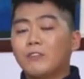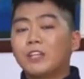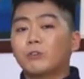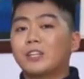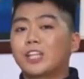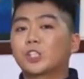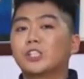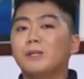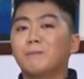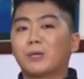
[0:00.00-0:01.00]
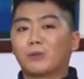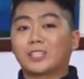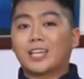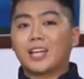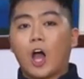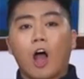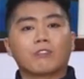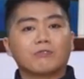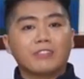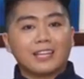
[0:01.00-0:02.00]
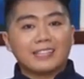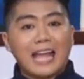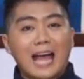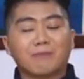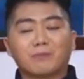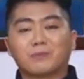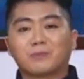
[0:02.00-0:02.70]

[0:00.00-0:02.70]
of the traditional music of Vietnam?